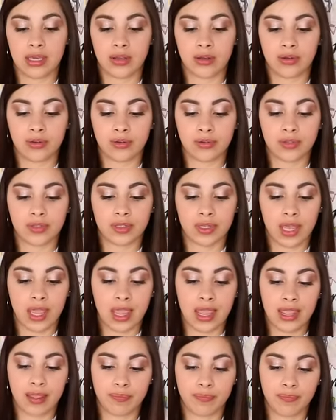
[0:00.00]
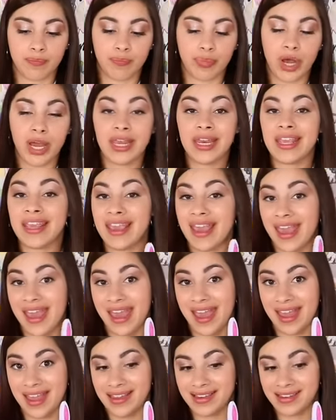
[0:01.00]
Here's a bunny
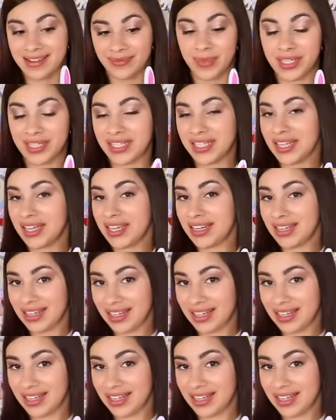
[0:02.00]
head missing an